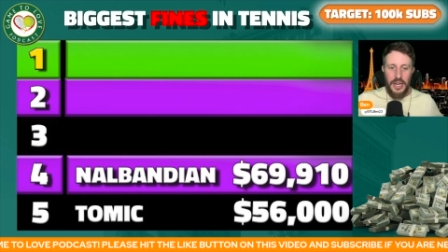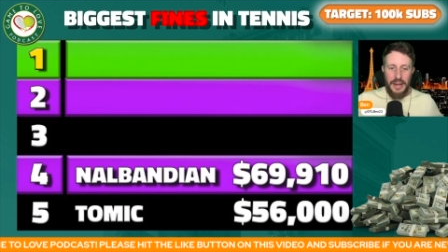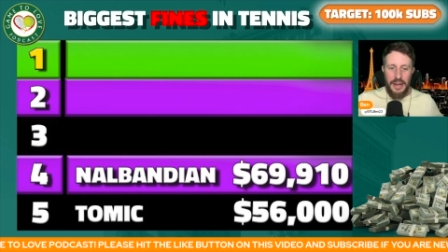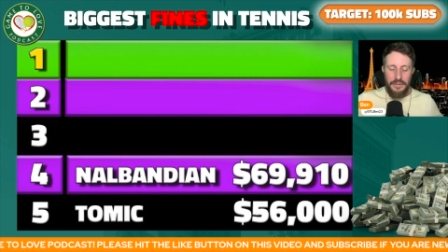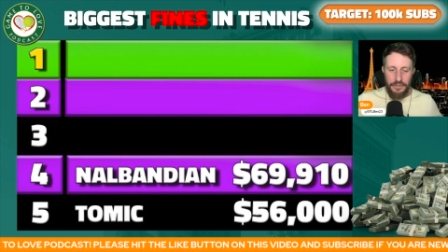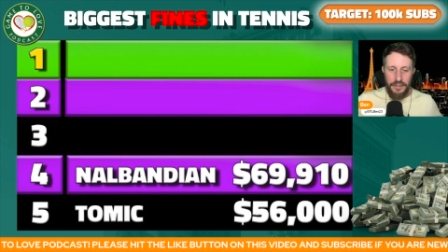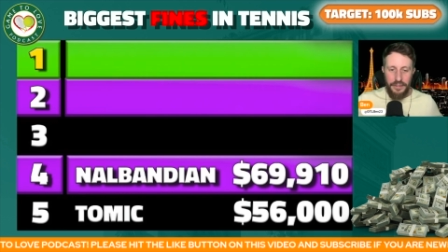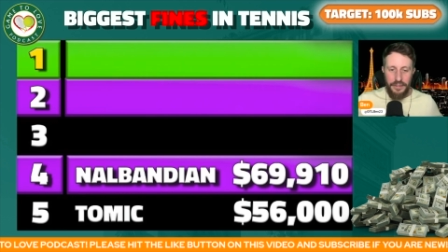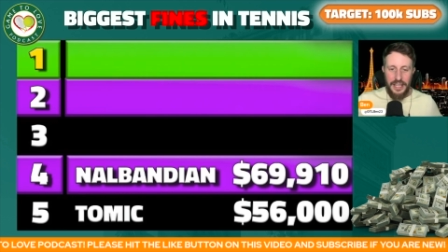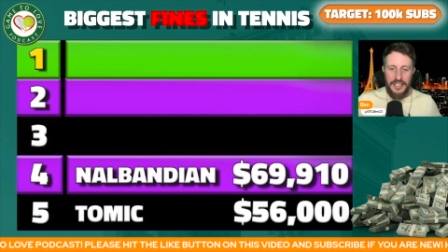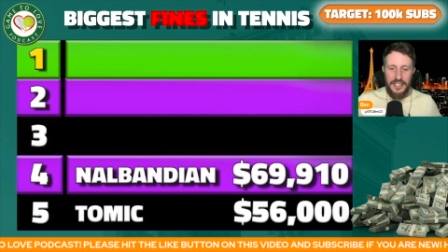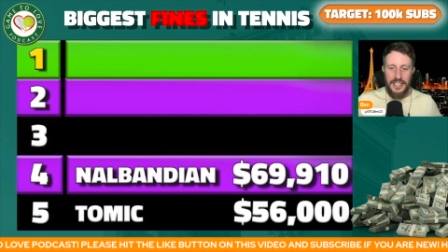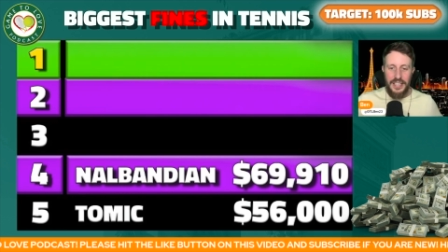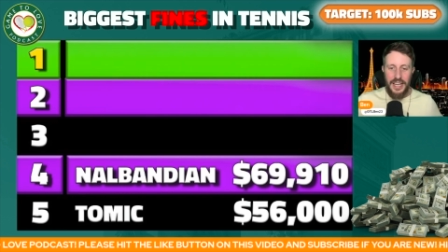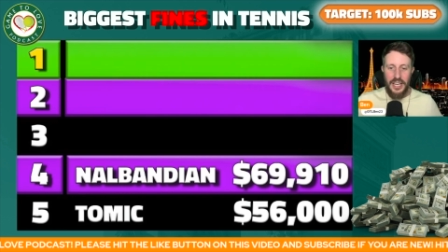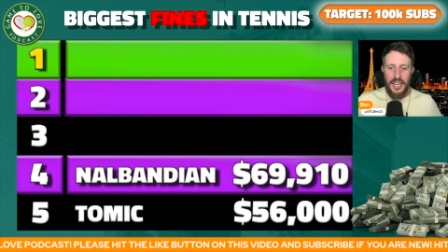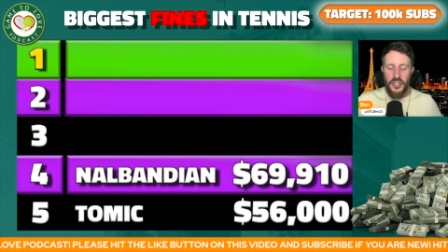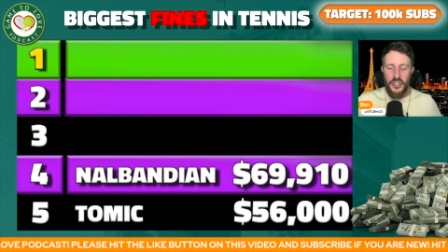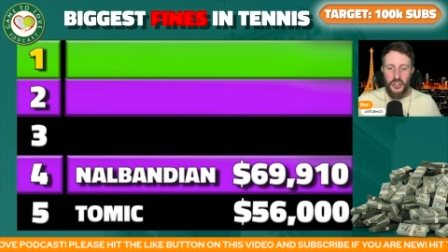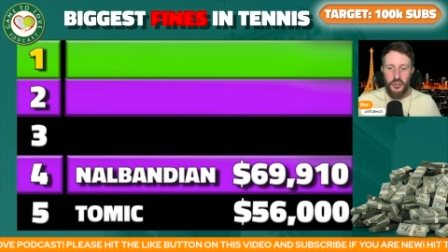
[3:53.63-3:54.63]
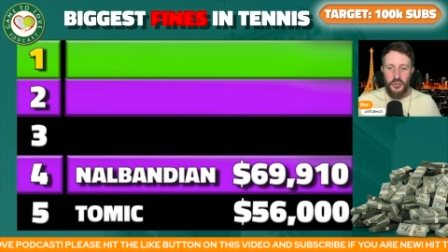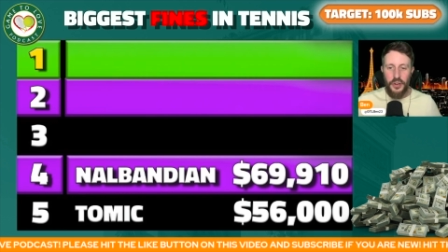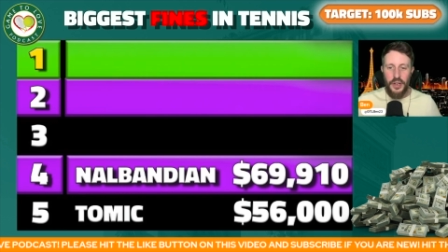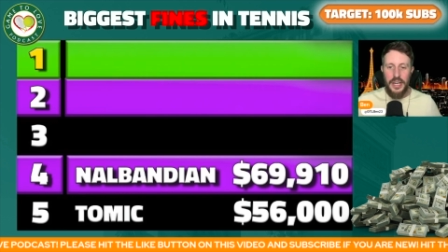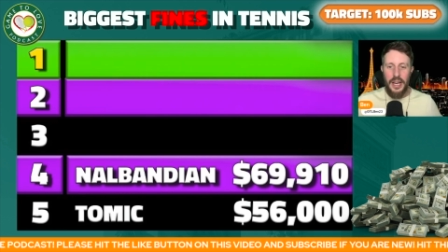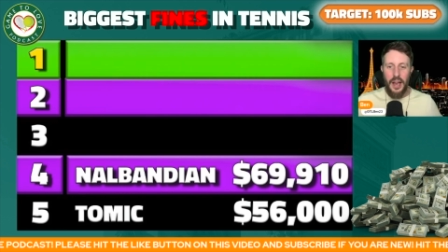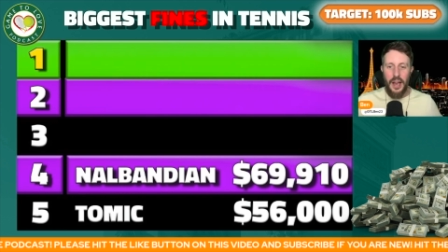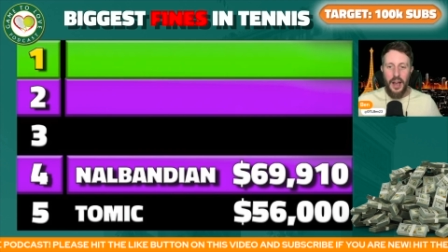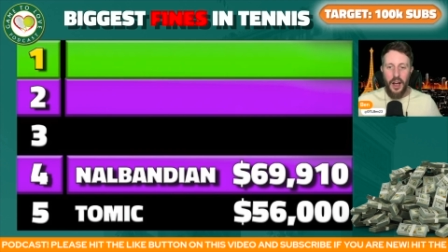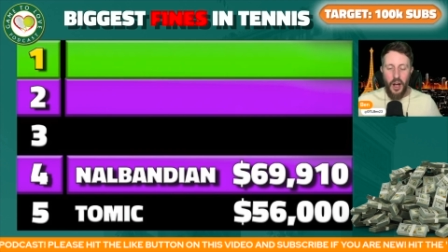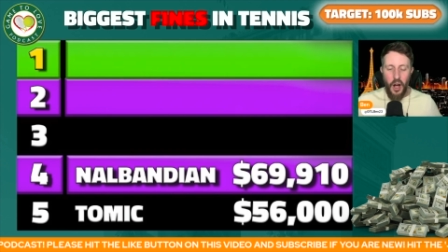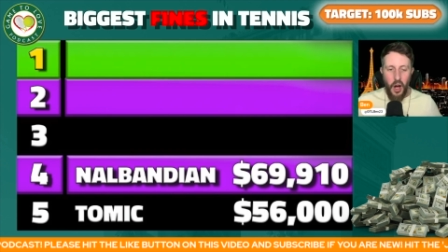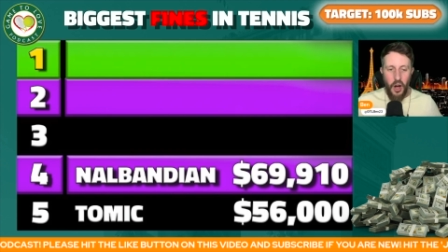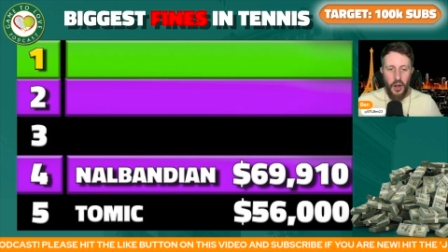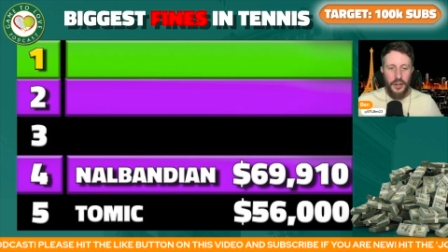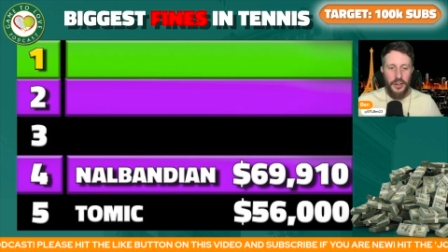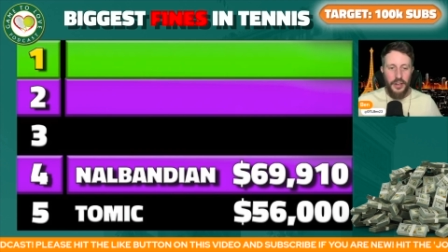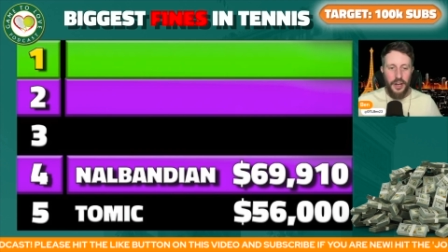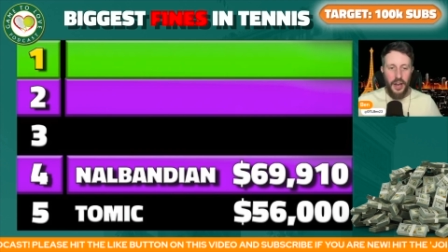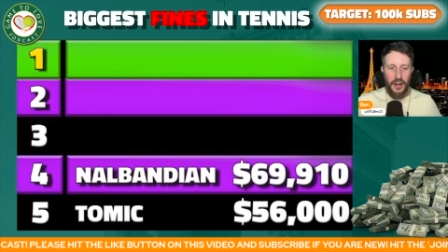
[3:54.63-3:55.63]
It inflicted injury
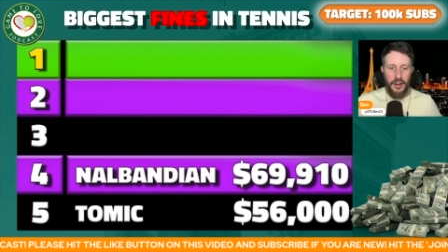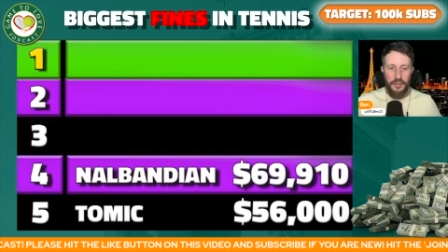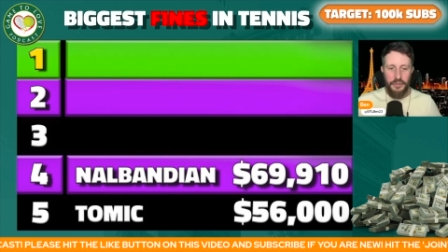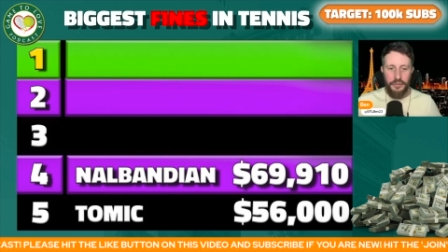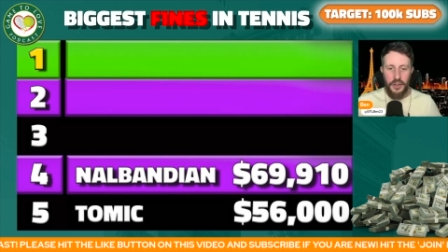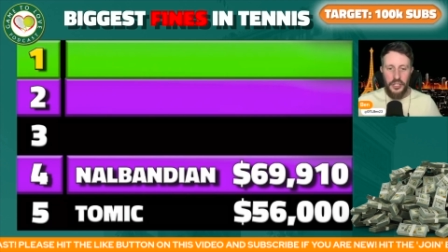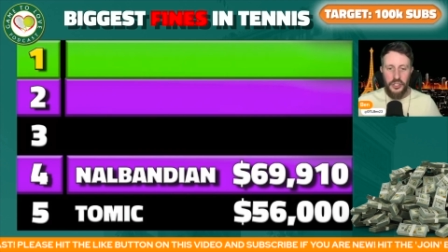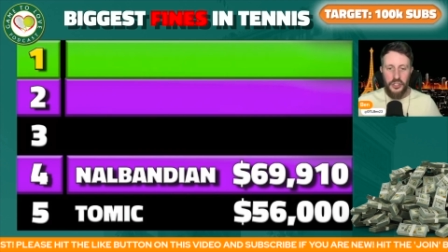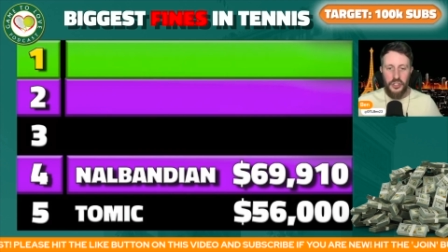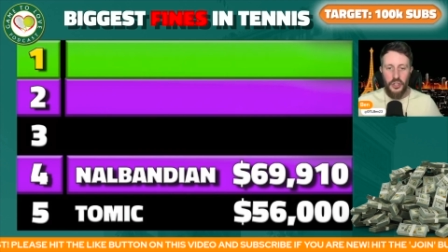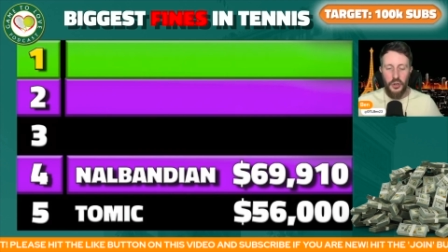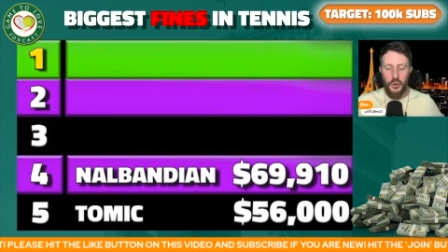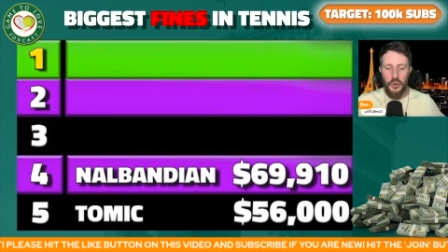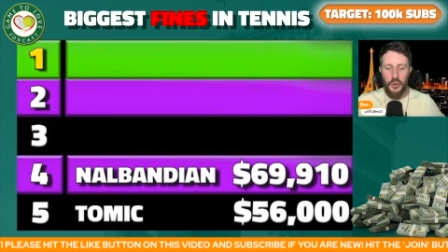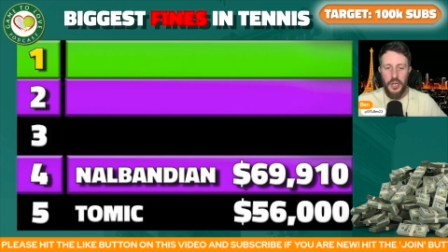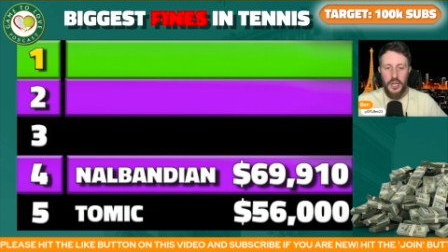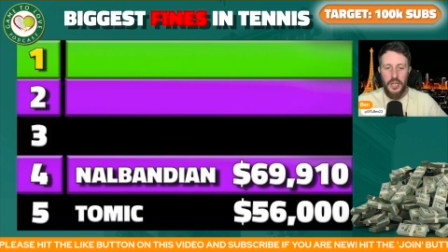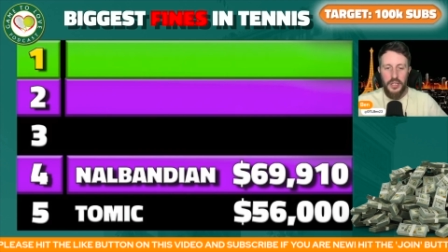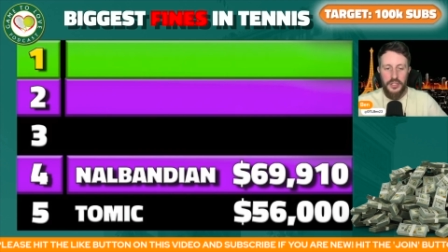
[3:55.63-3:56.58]
on an official,